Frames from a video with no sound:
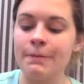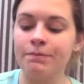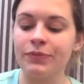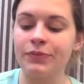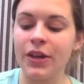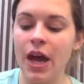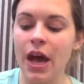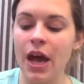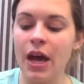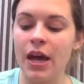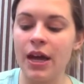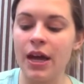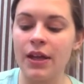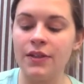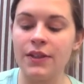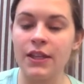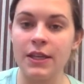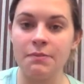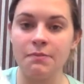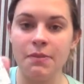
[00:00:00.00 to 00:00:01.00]

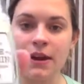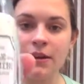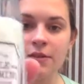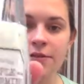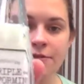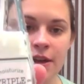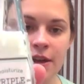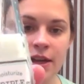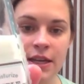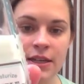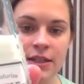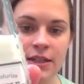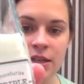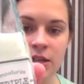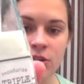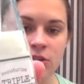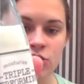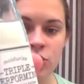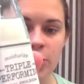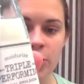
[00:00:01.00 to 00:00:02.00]
the Benefit
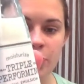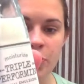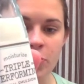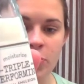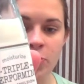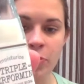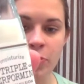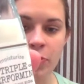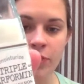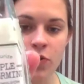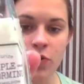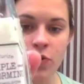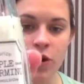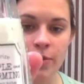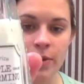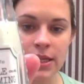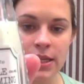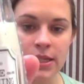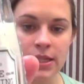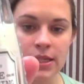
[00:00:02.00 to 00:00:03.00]
Triple
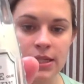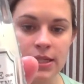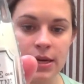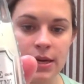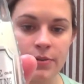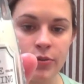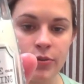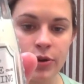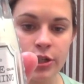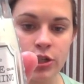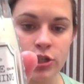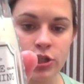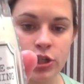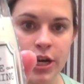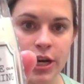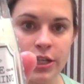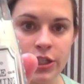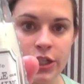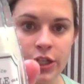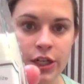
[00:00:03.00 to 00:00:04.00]
Performance
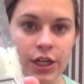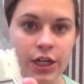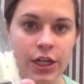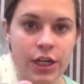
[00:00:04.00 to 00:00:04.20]
Moisturizer.